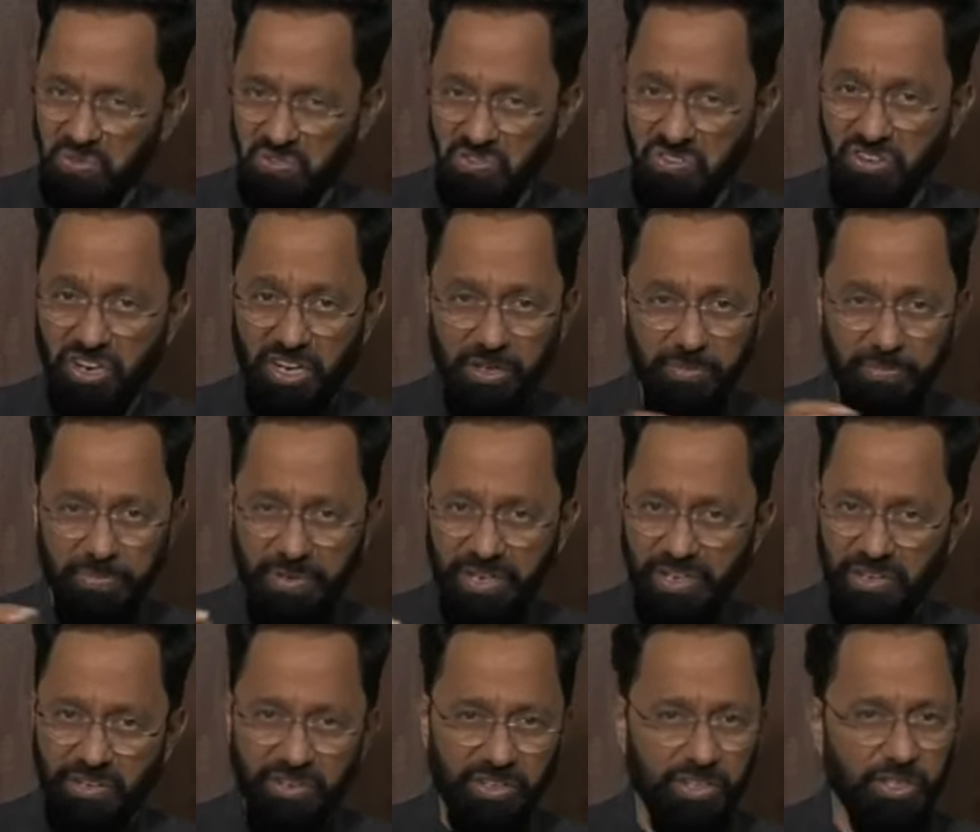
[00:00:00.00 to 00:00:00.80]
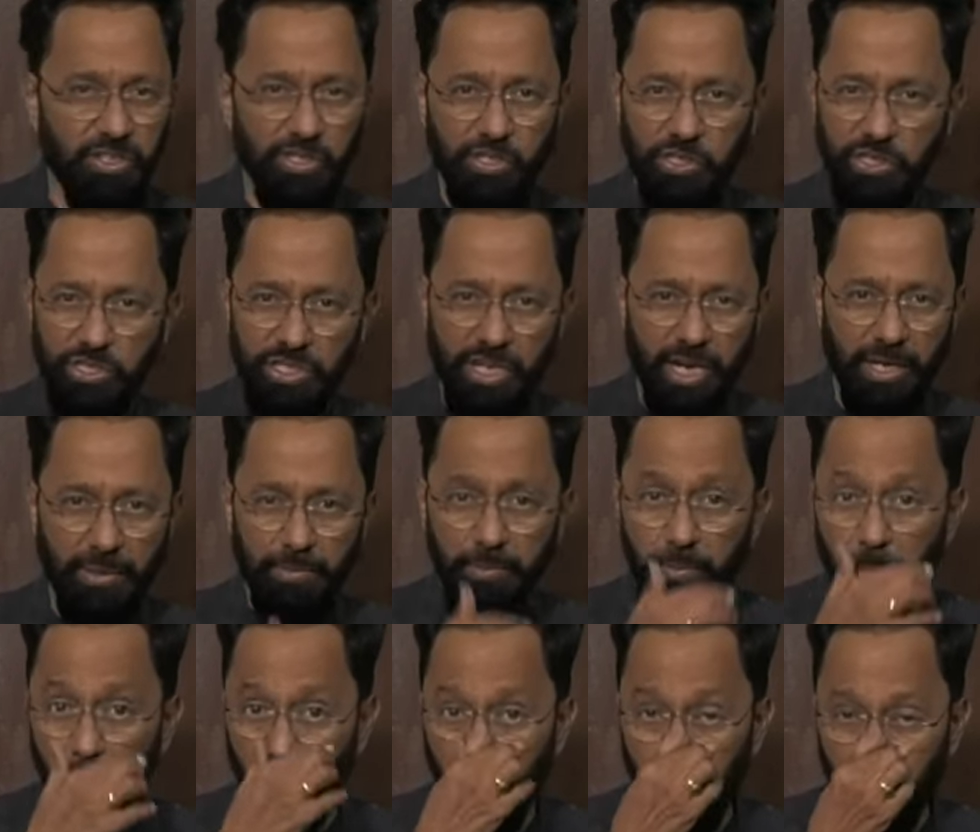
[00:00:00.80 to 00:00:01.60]
Ranveer has
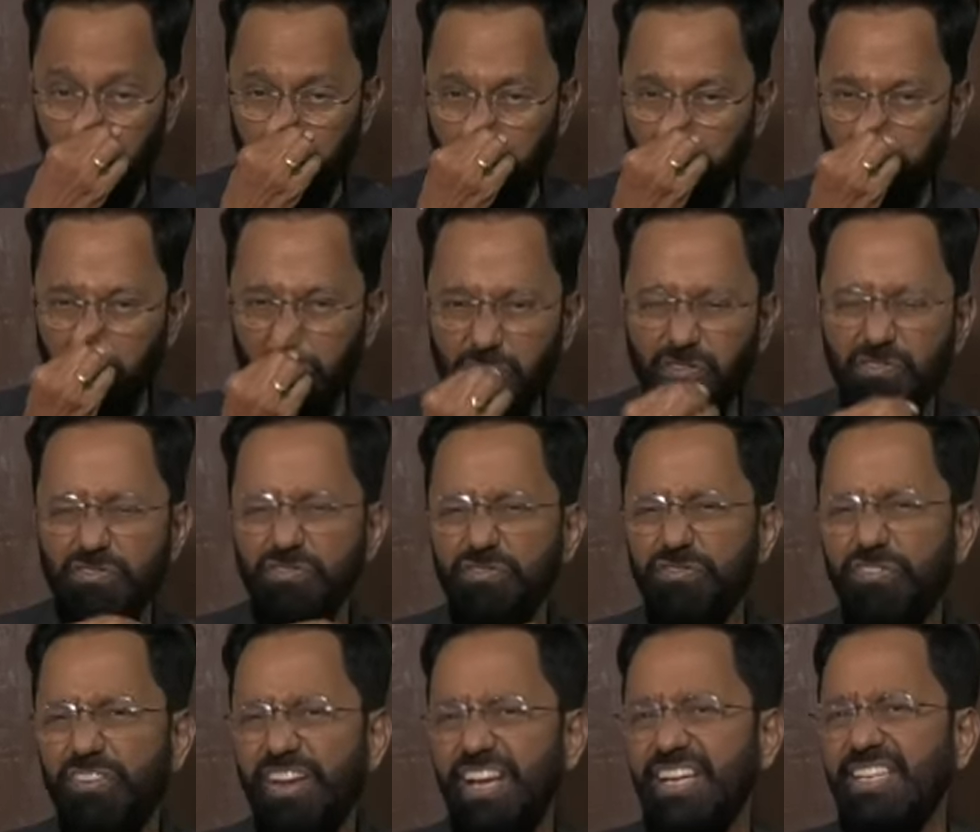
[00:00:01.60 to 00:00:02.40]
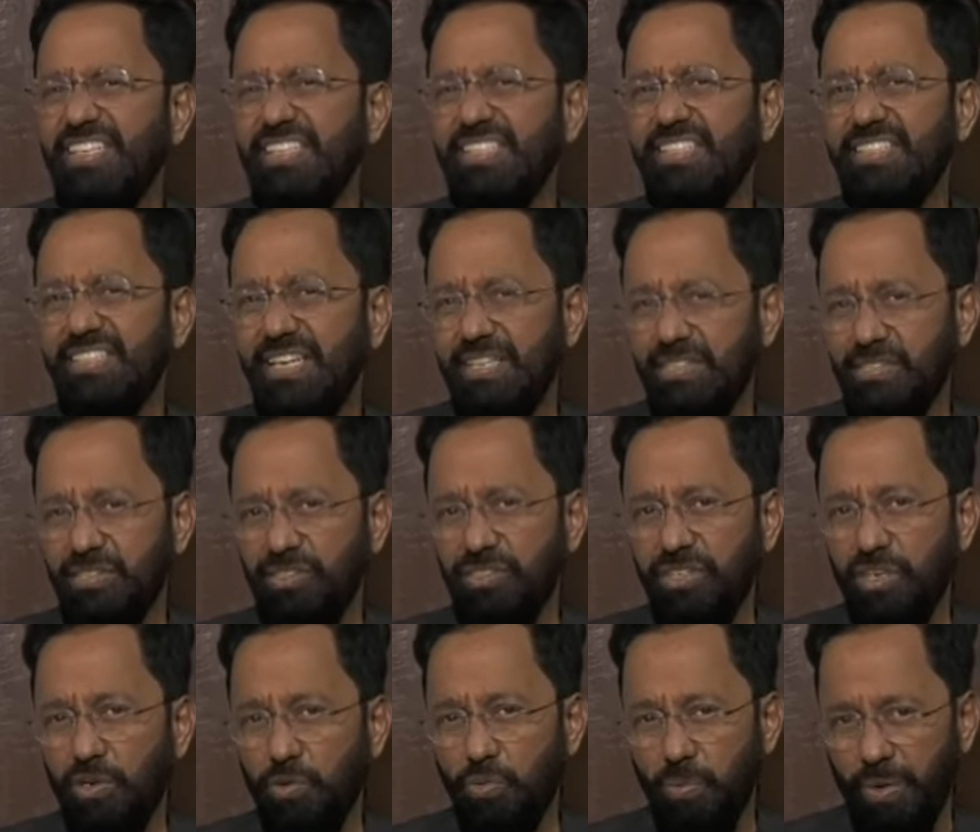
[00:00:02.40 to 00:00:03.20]
done
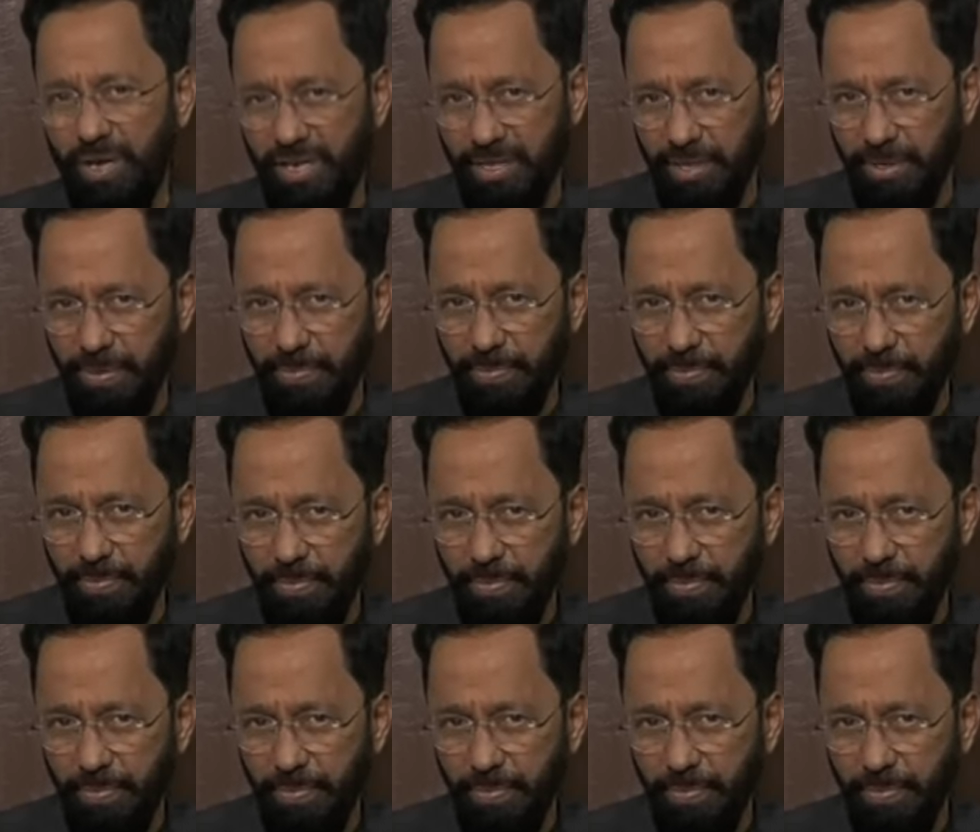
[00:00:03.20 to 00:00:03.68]
fantastic work.